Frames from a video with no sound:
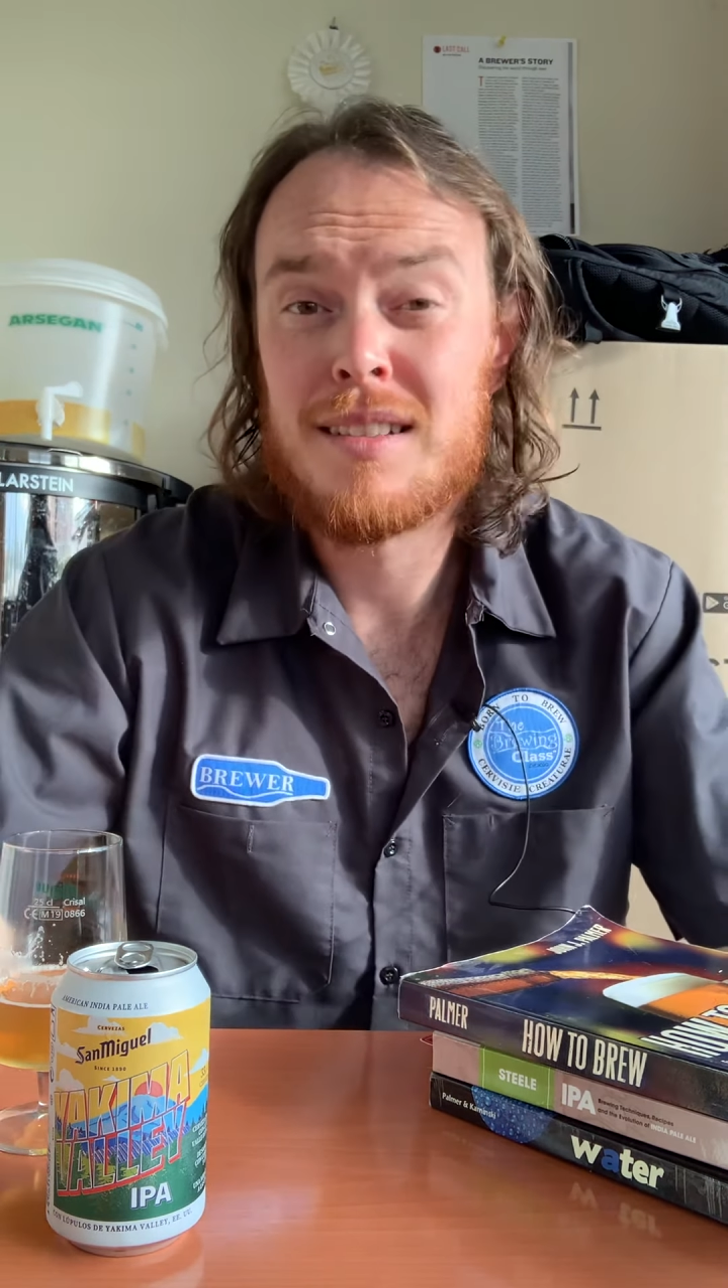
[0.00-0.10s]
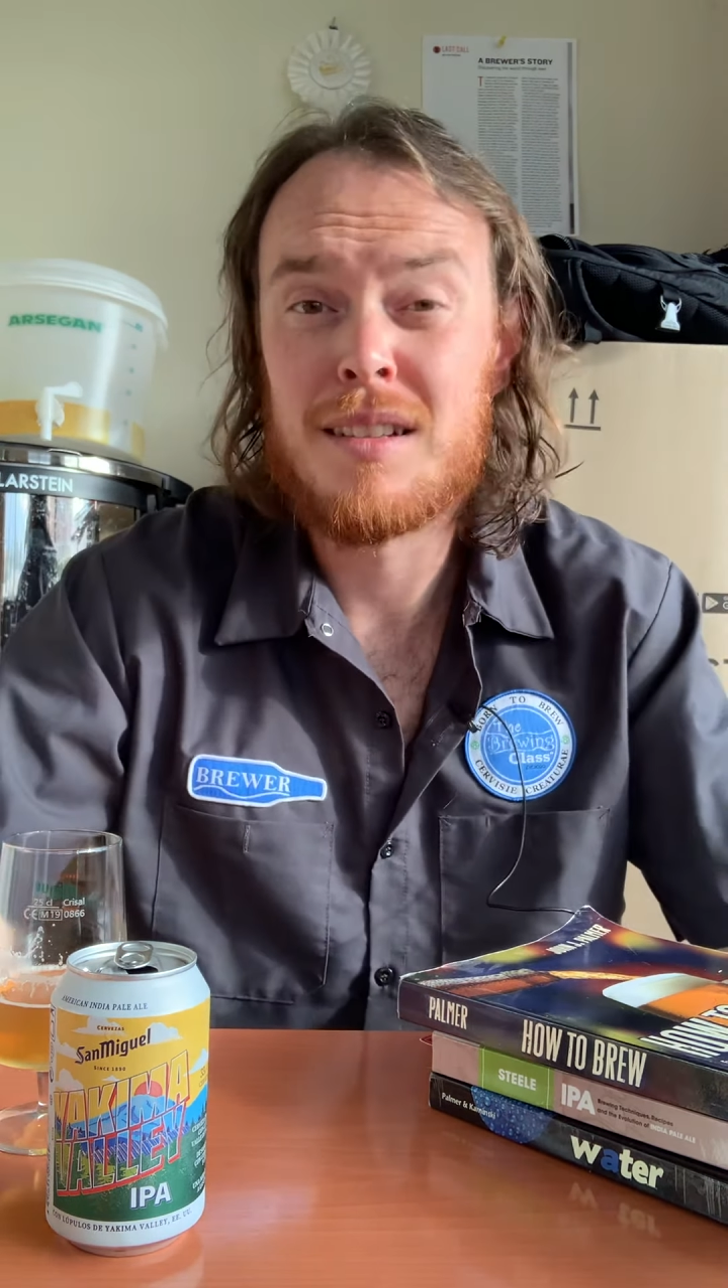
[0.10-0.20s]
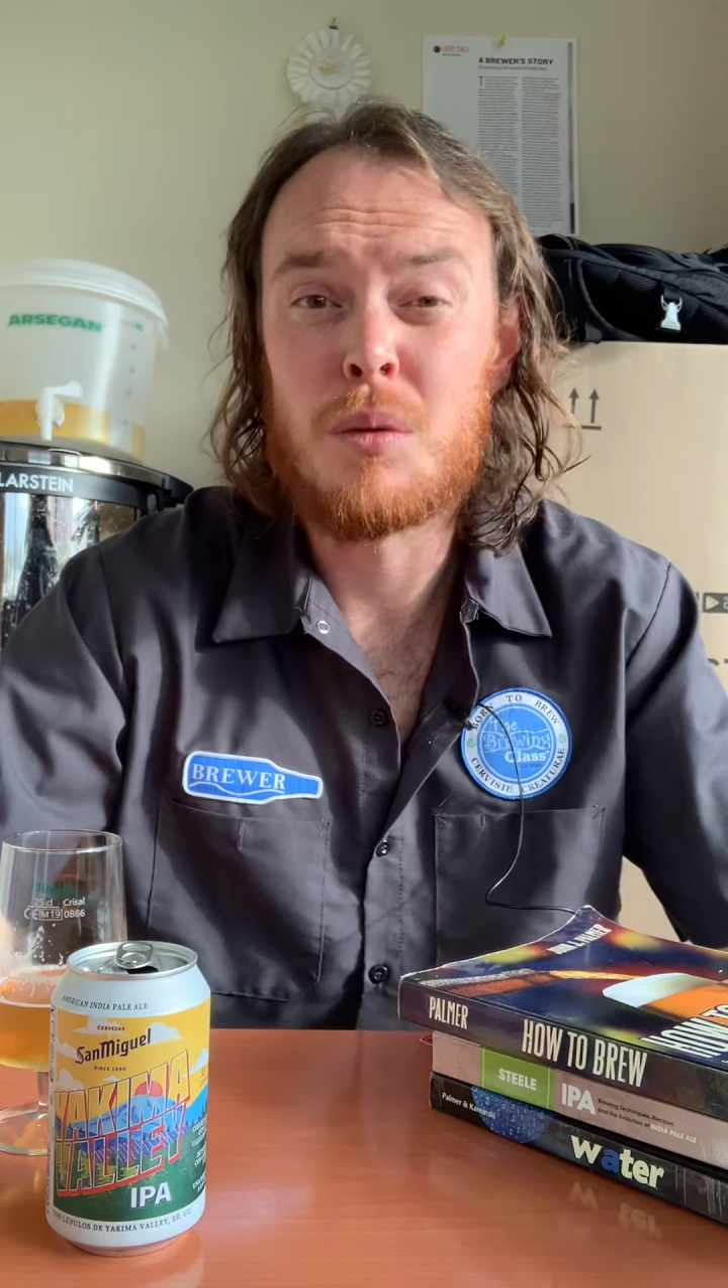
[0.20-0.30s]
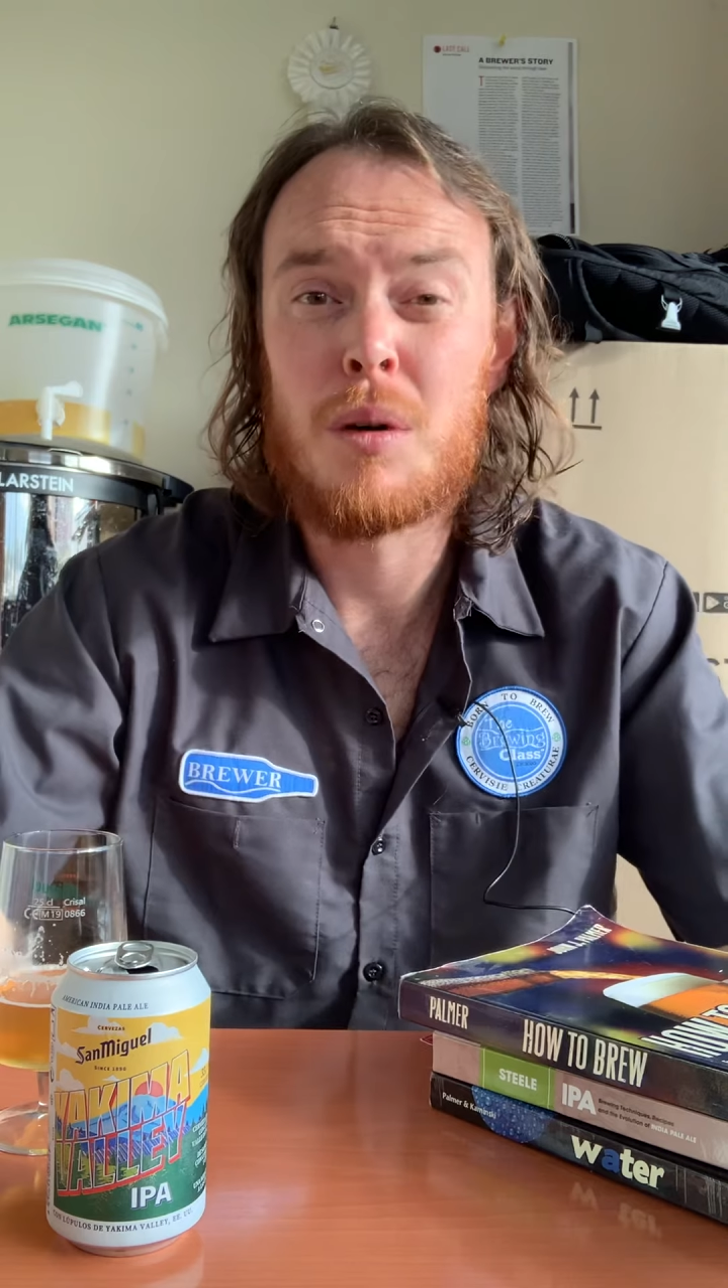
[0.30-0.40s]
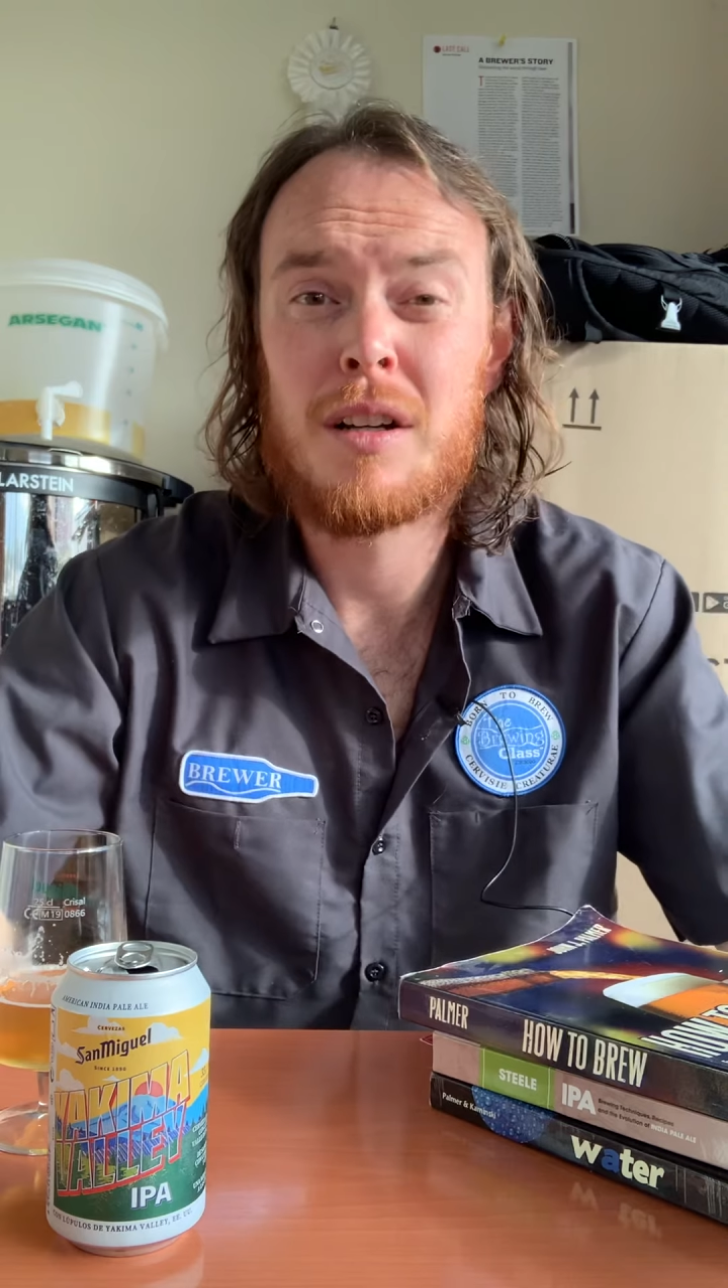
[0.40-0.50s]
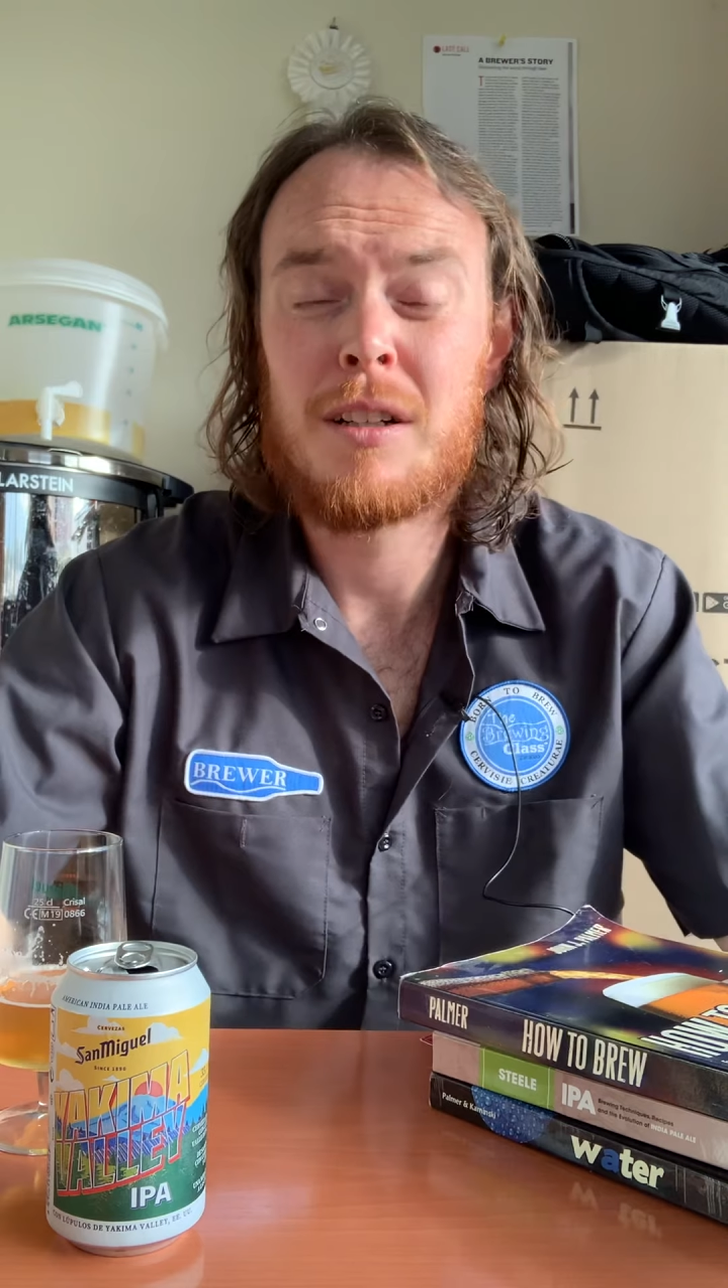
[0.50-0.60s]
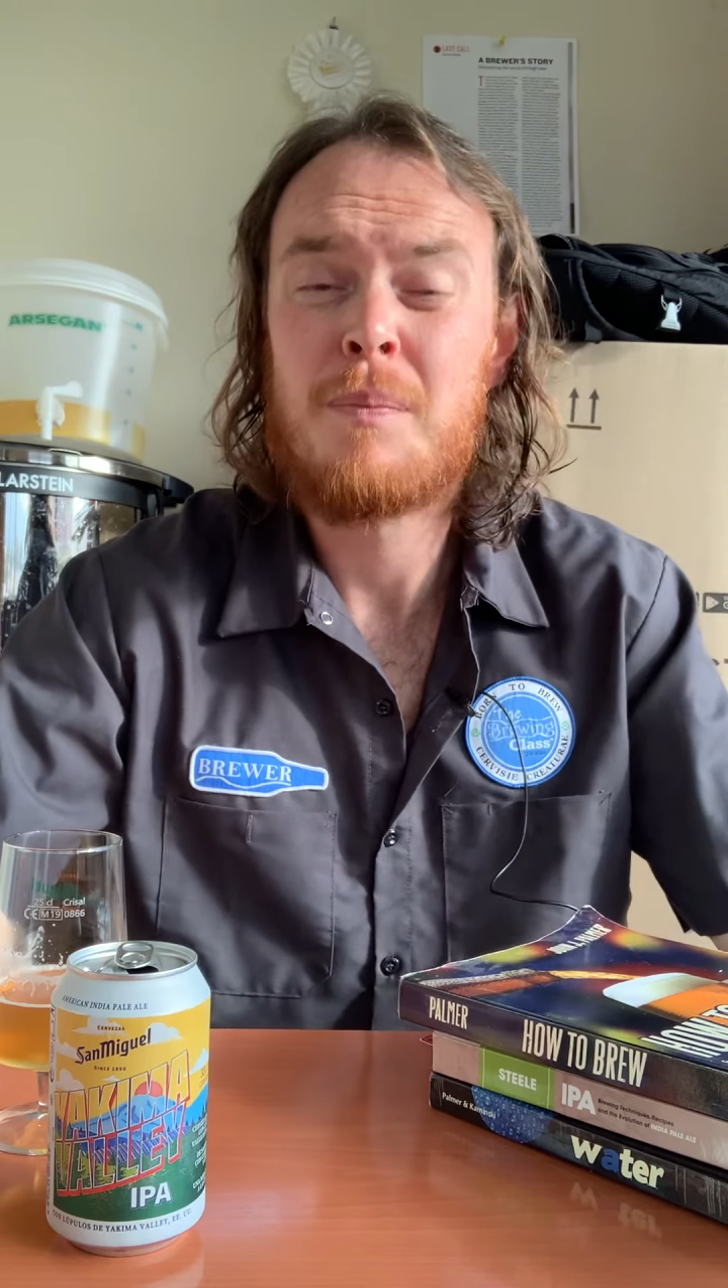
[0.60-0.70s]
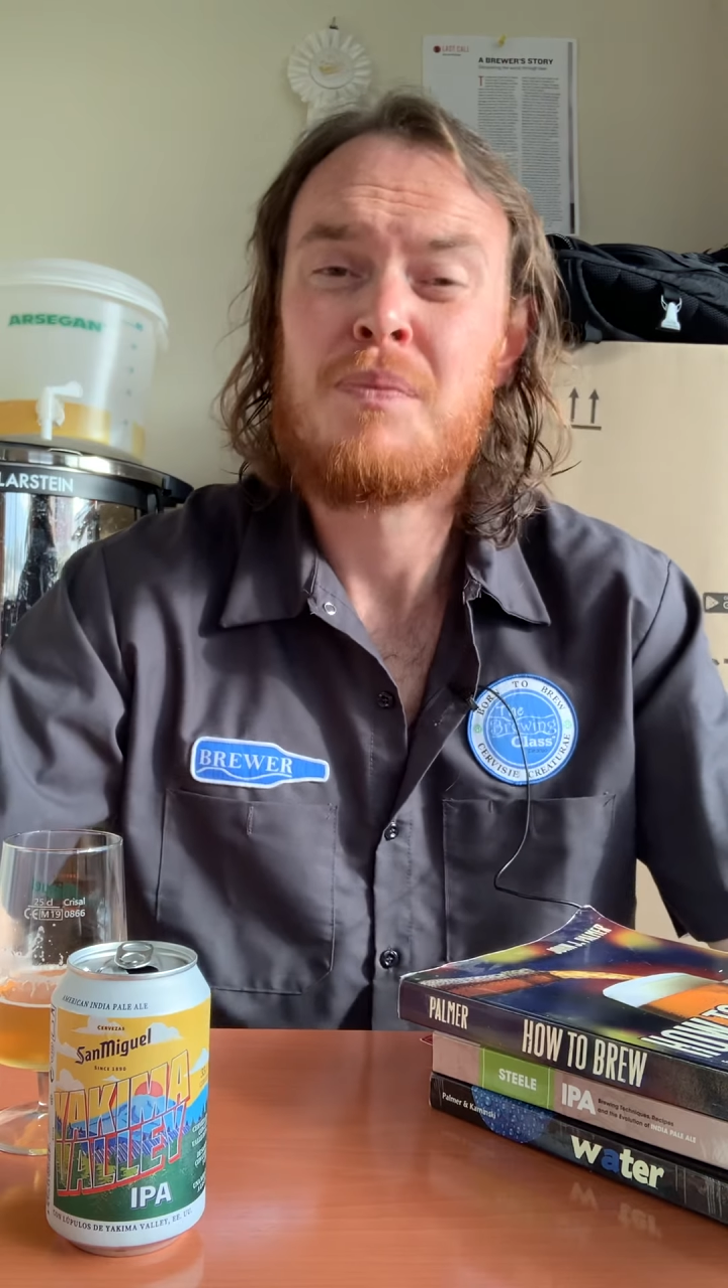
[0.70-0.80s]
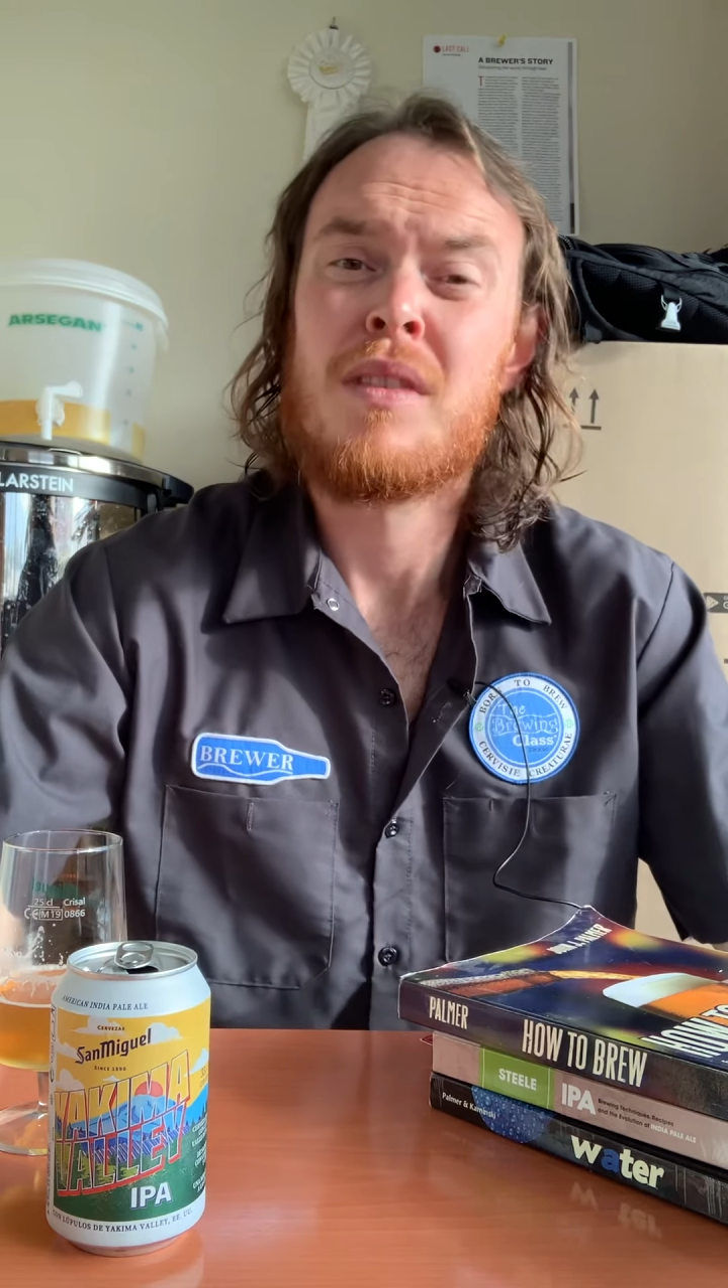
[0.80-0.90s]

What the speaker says: in the water,